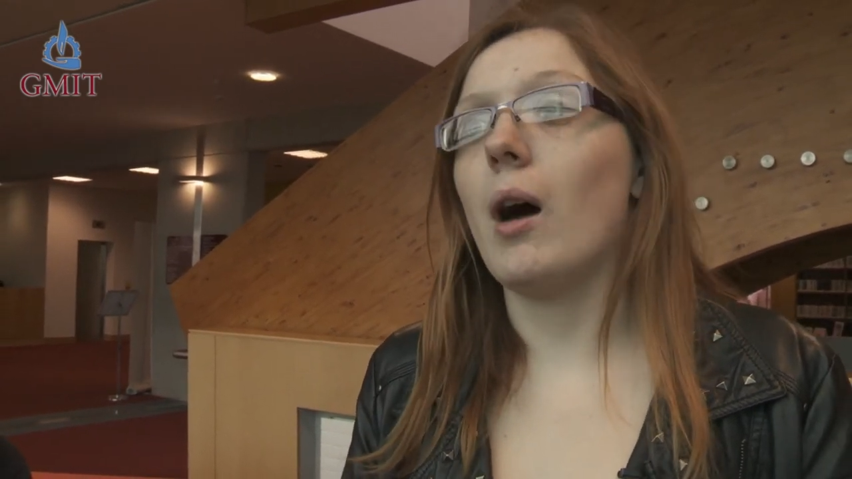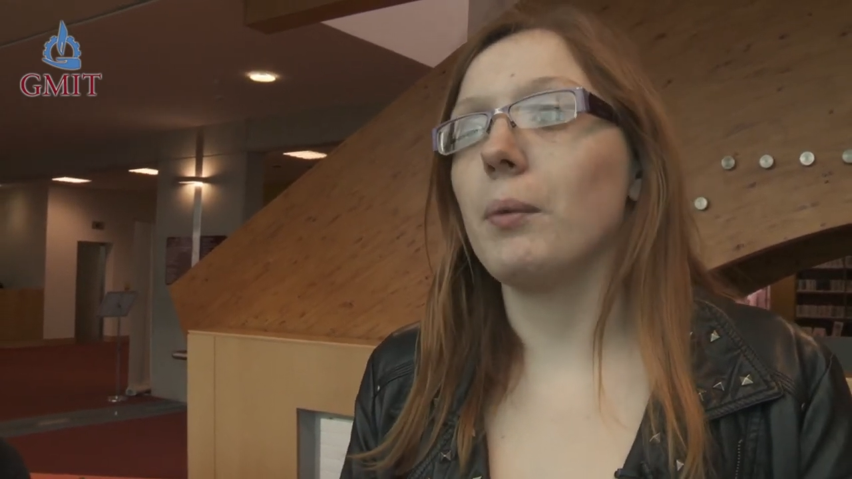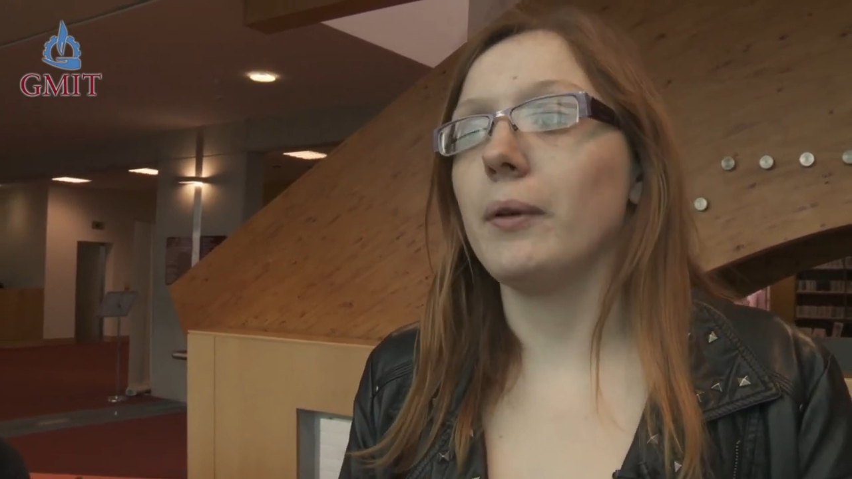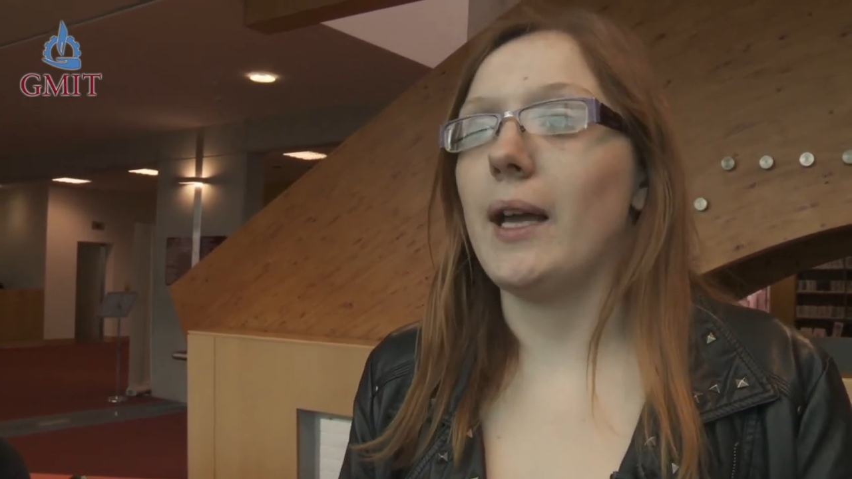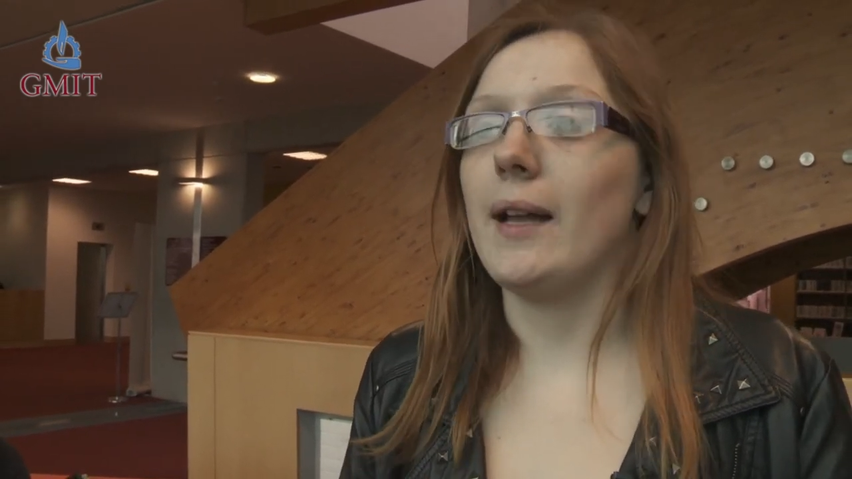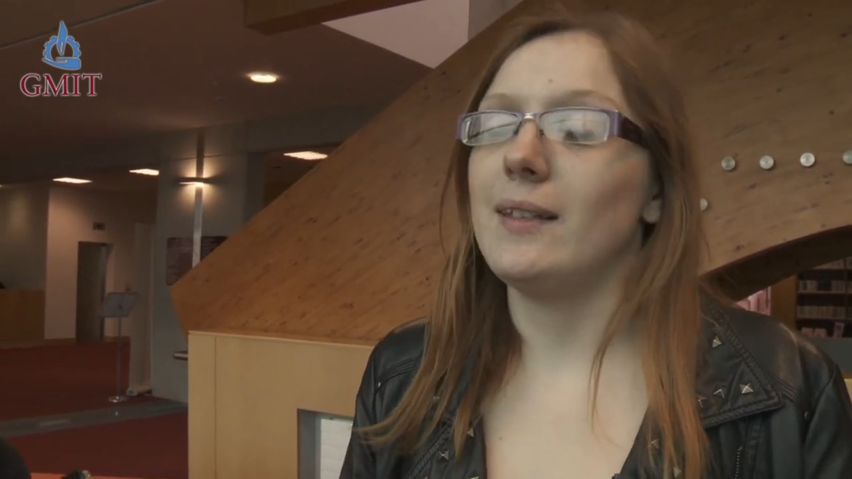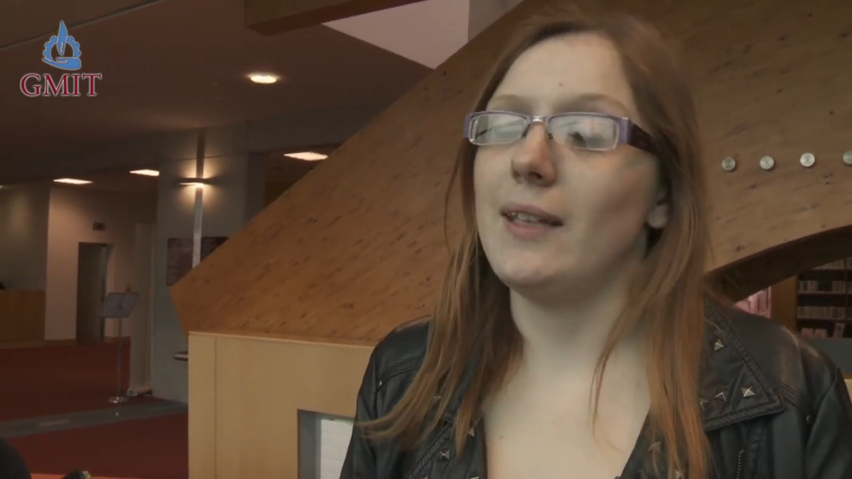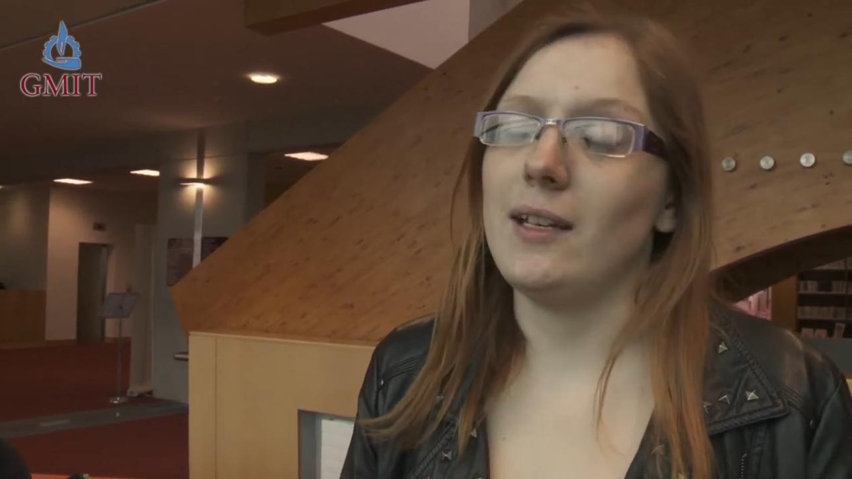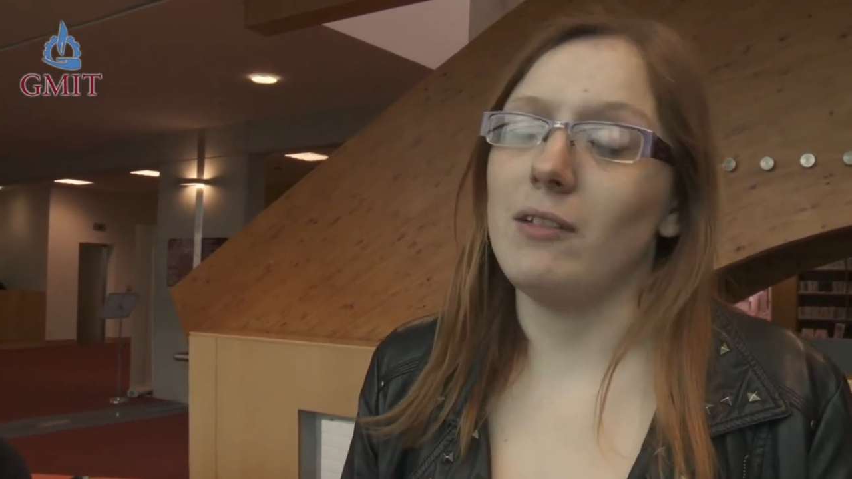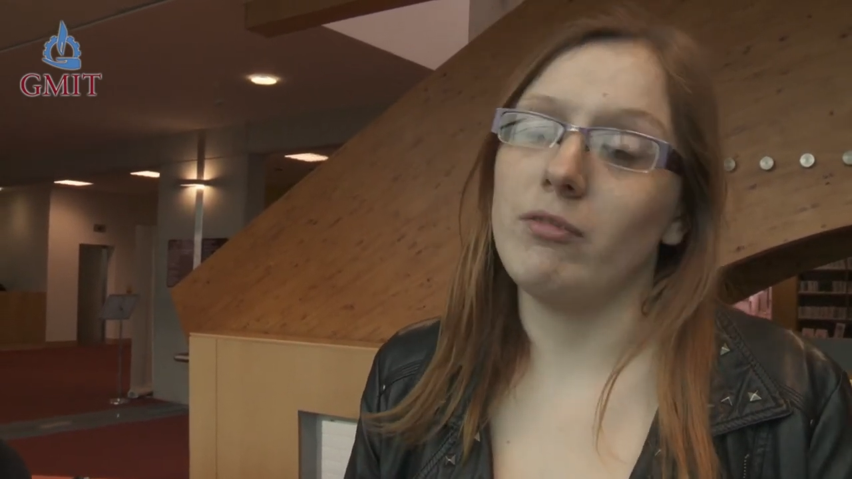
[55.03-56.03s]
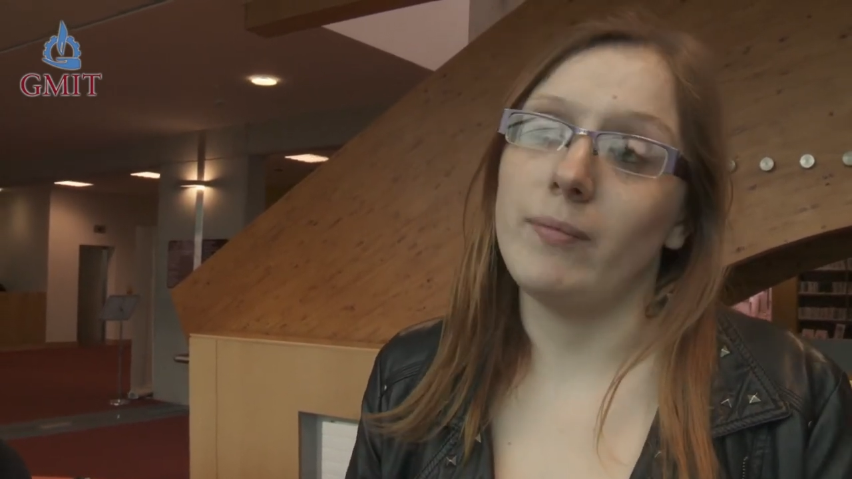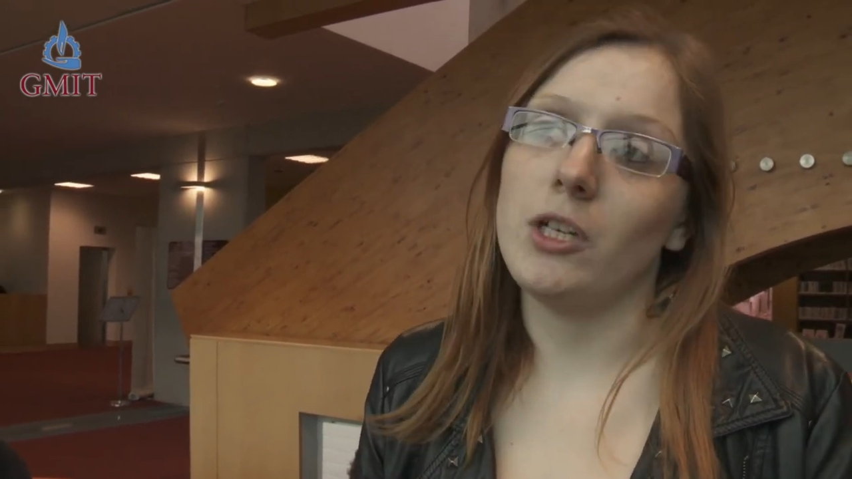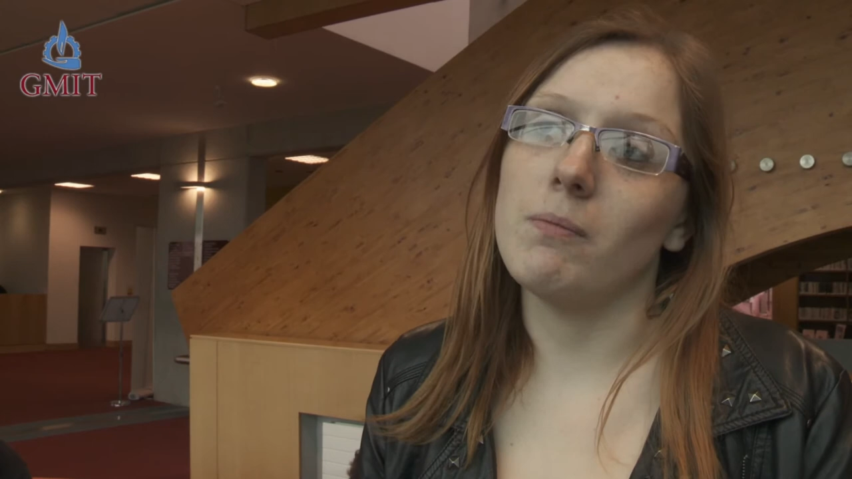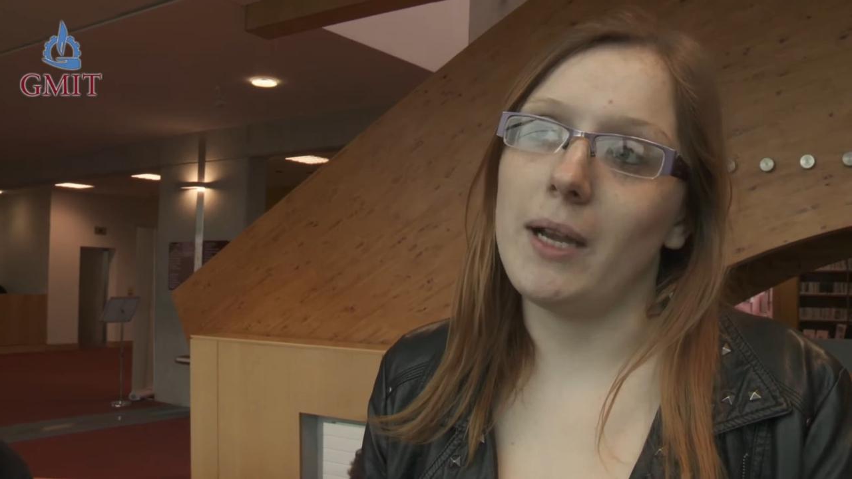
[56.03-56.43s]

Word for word: operate and send information